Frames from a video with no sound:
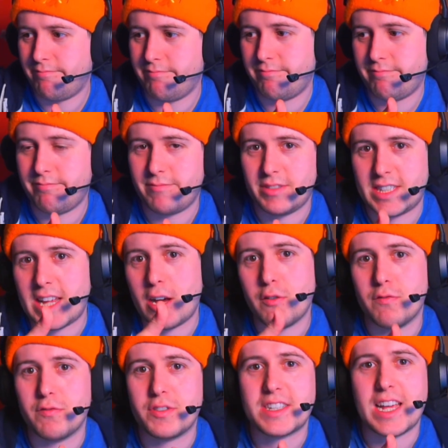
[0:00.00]

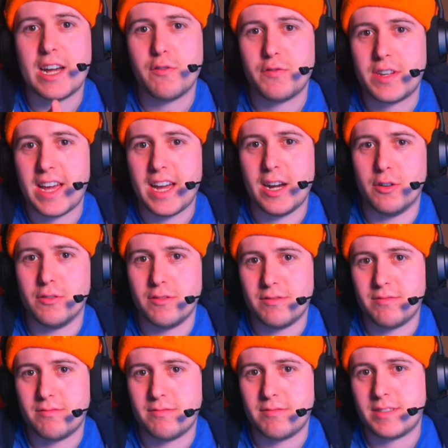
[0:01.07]
Salvner out
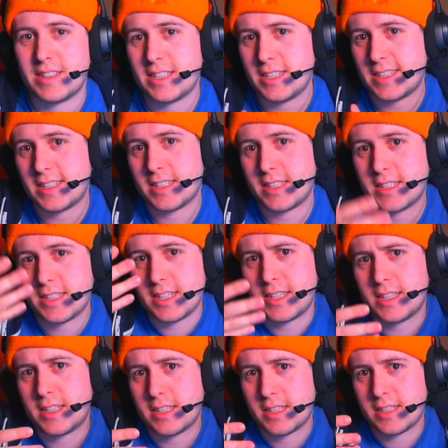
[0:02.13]

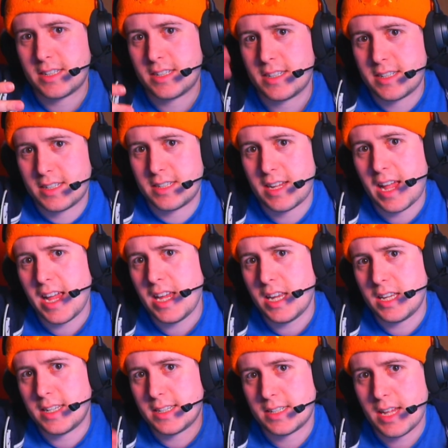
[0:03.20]
6,
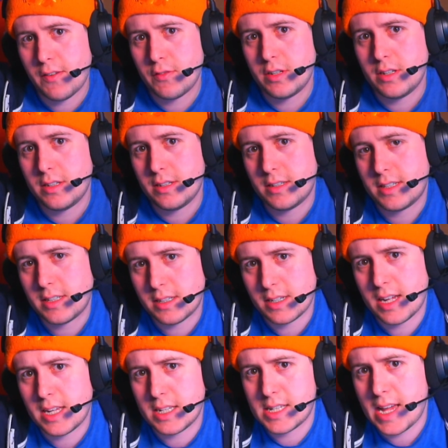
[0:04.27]
8, 7
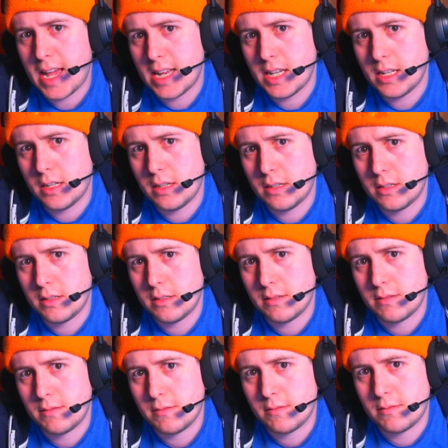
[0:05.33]
out of 10.
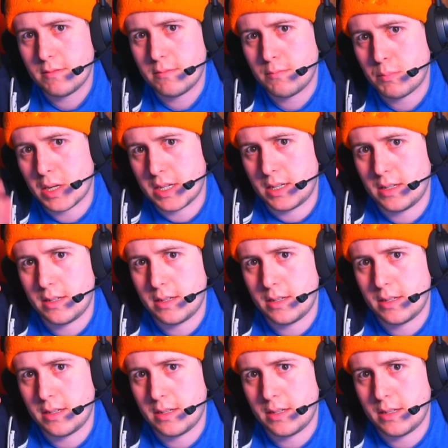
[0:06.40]
Bye.